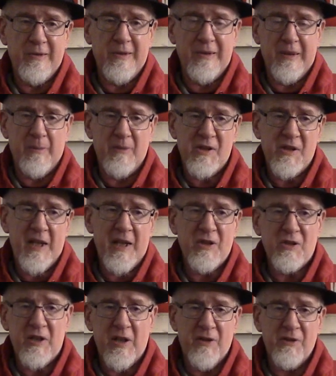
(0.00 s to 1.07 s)
to come
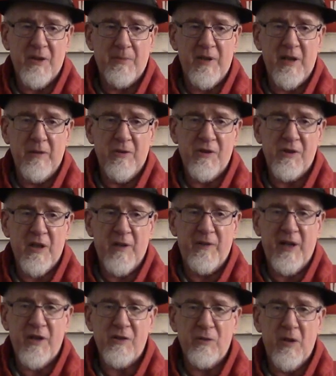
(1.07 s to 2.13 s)
estate sales up here and stuff,
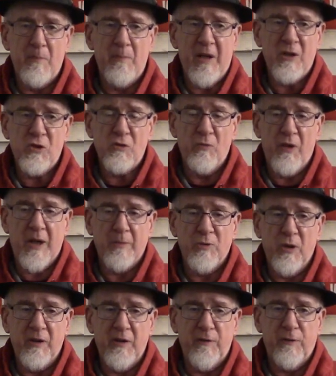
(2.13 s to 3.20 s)
and I sort of mention what I'm
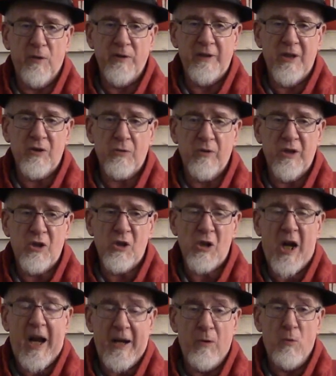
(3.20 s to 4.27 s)
looking for, and they sort of
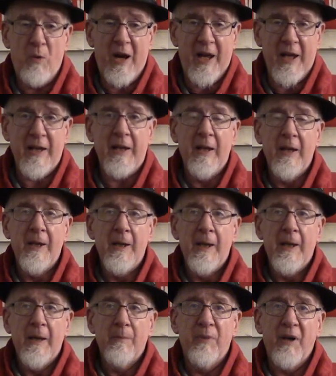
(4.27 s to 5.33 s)
shy away.
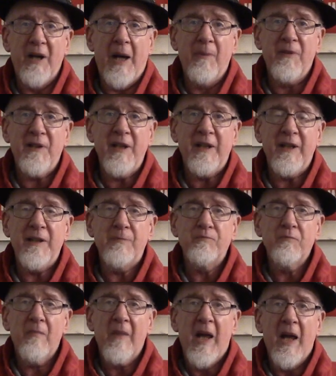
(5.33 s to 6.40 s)
But I'm
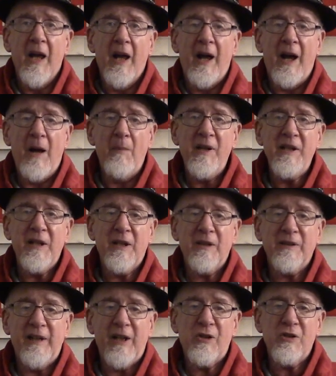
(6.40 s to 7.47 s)
thinking, how many
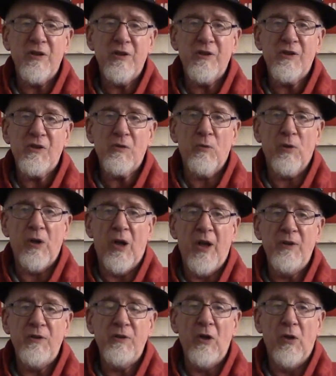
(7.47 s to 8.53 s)
collections were
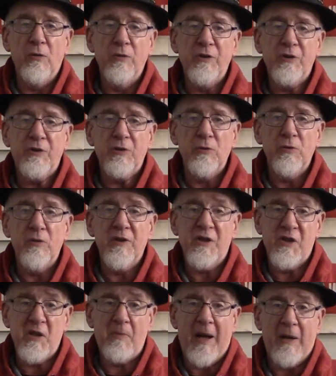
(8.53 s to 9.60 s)
unknown to the
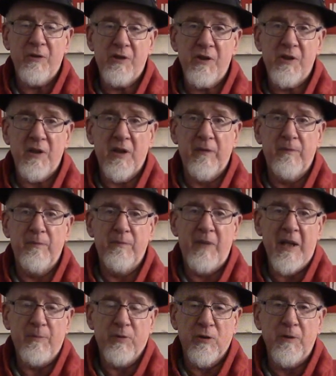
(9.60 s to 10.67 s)
spouses of
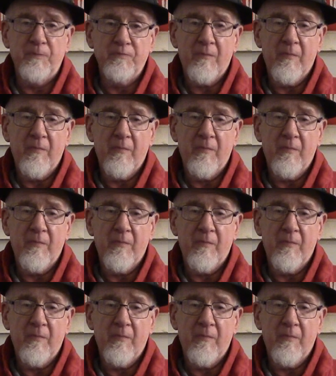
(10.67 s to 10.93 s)
people?